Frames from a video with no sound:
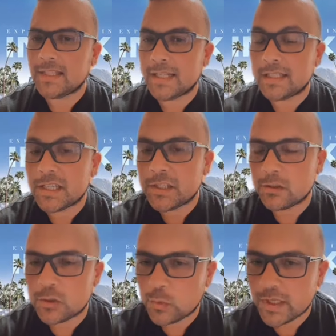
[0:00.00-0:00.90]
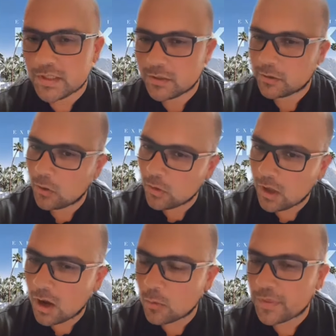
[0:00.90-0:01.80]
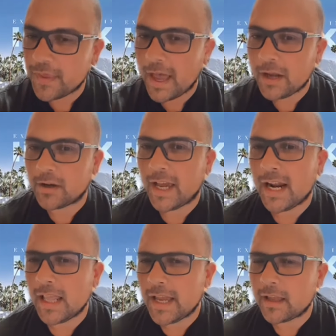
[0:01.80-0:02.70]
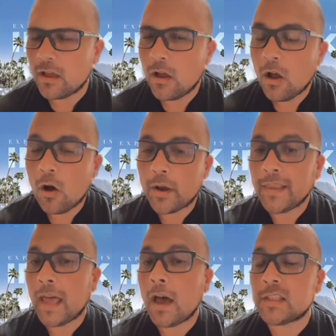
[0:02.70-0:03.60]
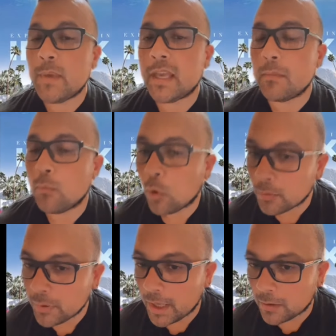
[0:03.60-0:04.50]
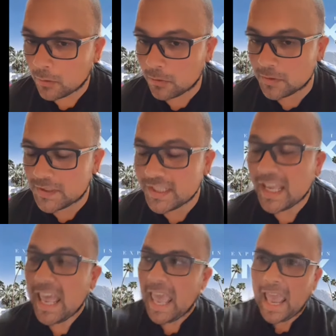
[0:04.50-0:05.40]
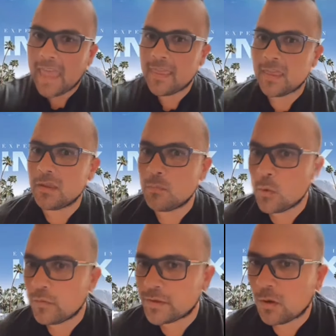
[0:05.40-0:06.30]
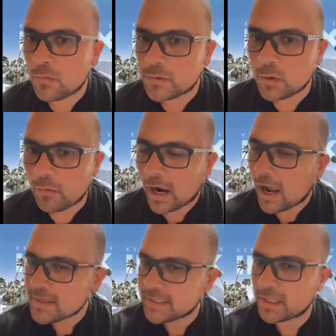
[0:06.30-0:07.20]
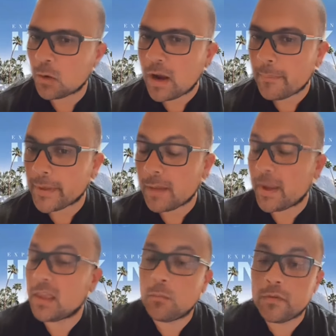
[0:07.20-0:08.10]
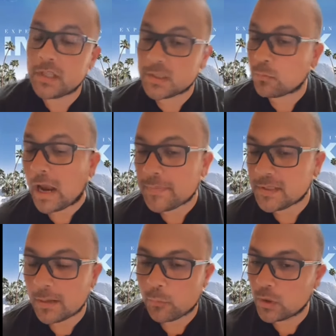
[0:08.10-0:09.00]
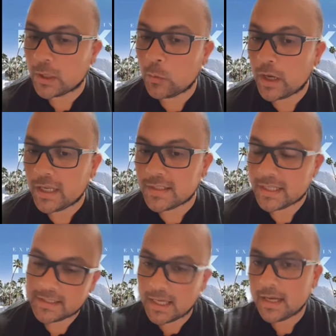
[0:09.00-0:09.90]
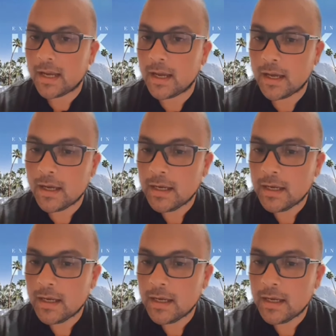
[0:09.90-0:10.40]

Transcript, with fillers: an additional twist to go along with that, and you're kind of like, Okay, now it's making more plot holes, and then the movie's almost over. How's it going to wrap it up? And the movie just wraps it up really quick. It's like, ta da!